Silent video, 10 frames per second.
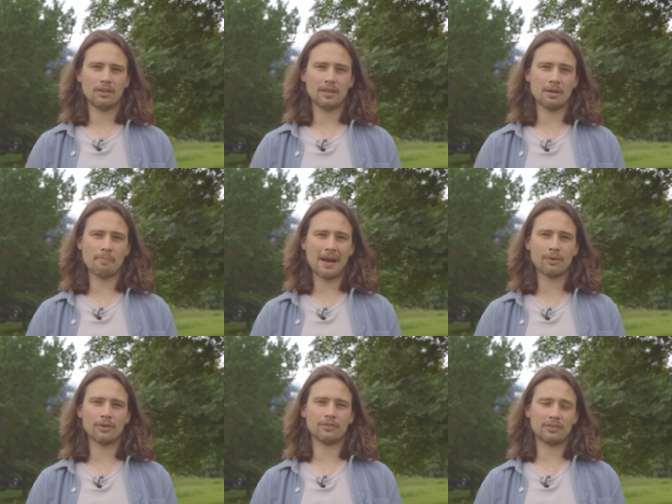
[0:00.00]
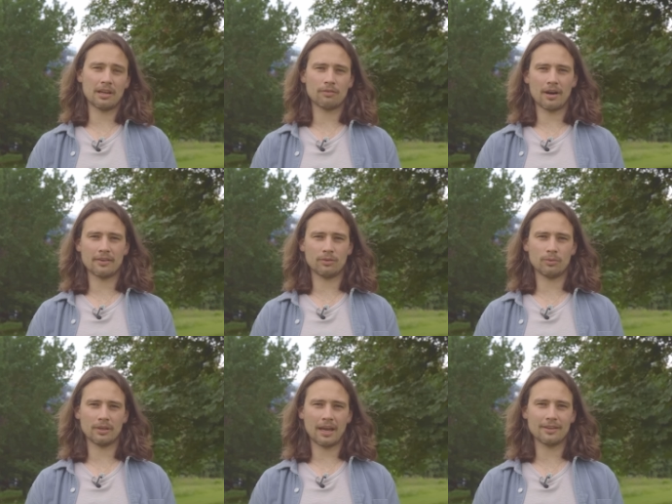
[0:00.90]
the amount of sea level rise that
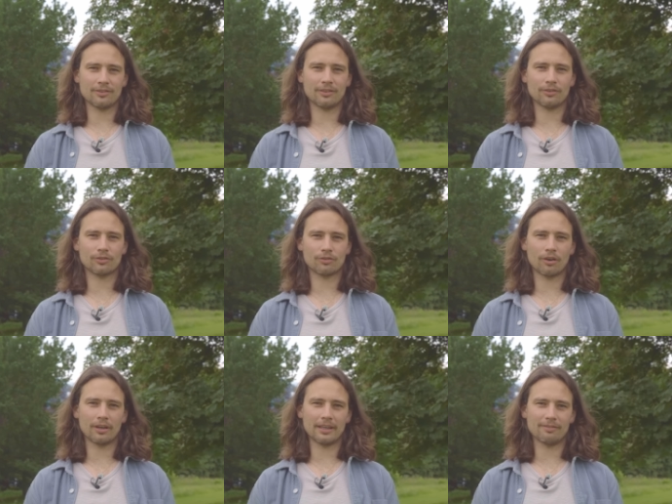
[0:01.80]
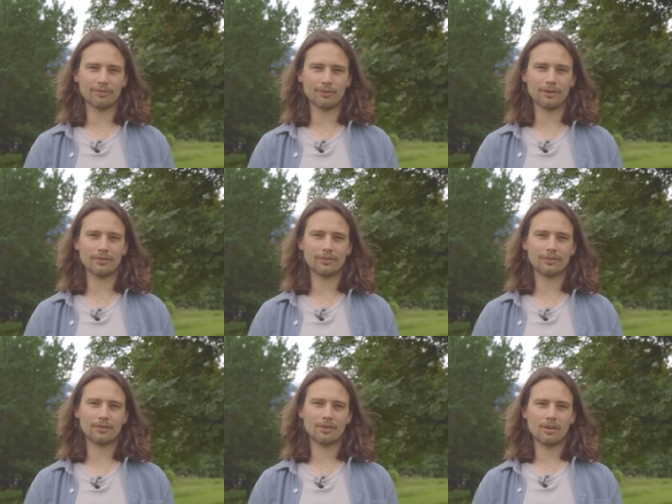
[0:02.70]
we'll get is still strongly
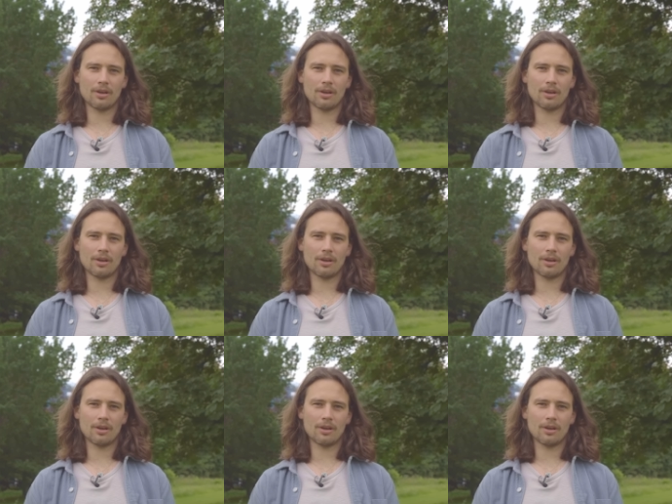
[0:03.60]
influenced